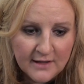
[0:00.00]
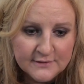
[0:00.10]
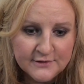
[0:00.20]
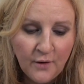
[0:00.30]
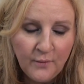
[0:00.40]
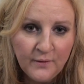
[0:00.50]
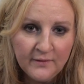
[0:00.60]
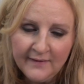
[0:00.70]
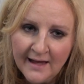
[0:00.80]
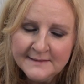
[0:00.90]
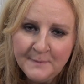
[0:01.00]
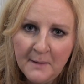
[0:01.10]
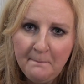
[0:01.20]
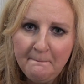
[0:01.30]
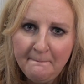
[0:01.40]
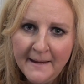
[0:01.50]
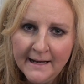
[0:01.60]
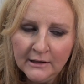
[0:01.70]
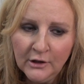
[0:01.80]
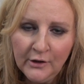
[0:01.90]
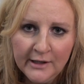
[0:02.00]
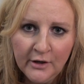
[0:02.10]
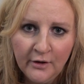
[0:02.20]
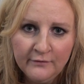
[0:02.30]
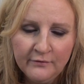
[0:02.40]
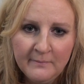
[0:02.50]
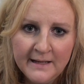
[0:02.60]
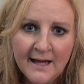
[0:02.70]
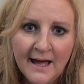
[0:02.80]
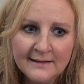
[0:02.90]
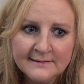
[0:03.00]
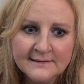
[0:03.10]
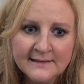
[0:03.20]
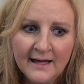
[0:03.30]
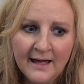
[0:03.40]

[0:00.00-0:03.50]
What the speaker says: So that has been a big learning curve for me, and